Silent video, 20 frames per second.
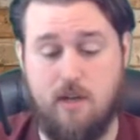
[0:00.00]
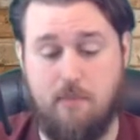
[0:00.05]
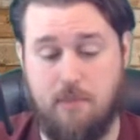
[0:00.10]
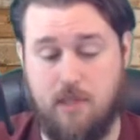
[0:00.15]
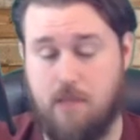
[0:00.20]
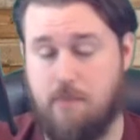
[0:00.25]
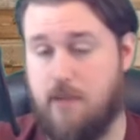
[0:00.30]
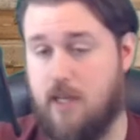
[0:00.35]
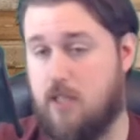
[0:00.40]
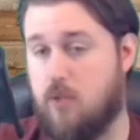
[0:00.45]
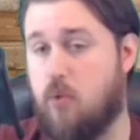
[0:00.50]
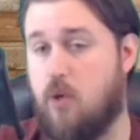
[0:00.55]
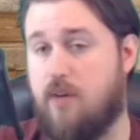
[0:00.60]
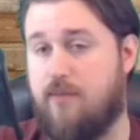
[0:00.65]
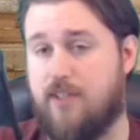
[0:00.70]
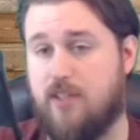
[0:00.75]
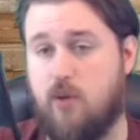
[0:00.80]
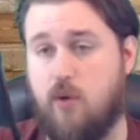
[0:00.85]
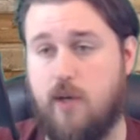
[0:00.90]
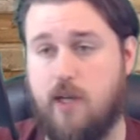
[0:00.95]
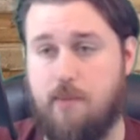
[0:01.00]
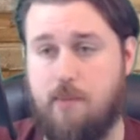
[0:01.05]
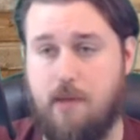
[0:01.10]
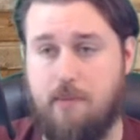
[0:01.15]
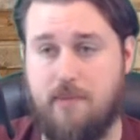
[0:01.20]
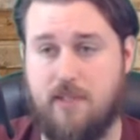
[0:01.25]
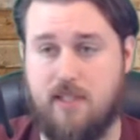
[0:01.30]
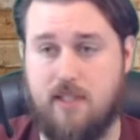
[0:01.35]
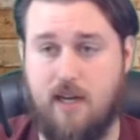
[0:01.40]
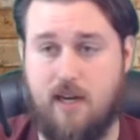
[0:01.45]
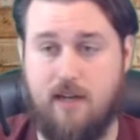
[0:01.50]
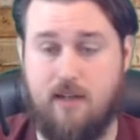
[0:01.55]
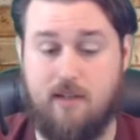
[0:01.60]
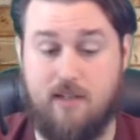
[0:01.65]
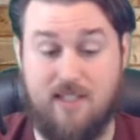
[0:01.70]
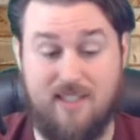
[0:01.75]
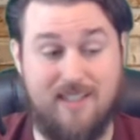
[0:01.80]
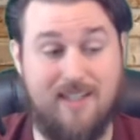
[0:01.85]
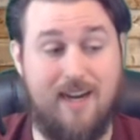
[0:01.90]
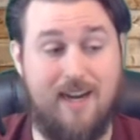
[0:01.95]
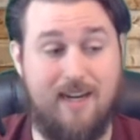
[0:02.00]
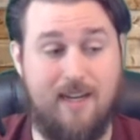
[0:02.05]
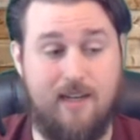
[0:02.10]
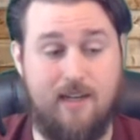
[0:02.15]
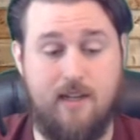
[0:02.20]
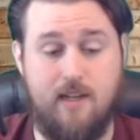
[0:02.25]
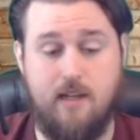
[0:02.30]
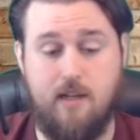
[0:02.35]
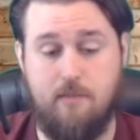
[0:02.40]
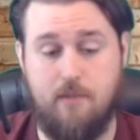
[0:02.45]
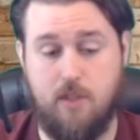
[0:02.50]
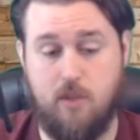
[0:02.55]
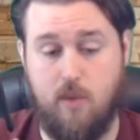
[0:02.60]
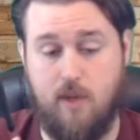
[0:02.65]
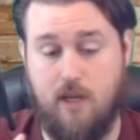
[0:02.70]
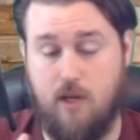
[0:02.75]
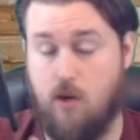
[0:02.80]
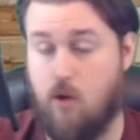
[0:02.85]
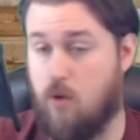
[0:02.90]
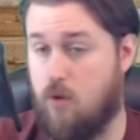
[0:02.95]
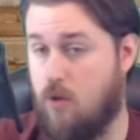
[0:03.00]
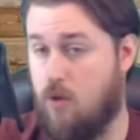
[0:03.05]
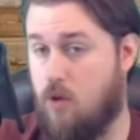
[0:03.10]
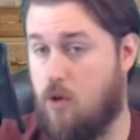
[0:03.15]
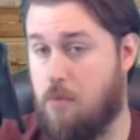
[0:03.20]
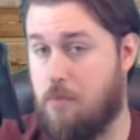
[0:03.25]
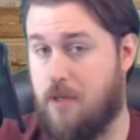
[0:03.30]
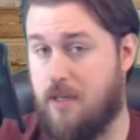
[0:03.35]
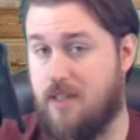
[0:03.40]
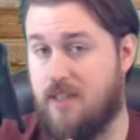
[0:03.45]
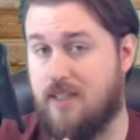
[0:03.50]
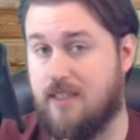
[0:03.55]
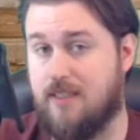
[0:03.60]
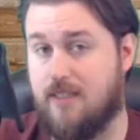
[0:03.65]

but the Big 12 is going to be decided between Oklahoma,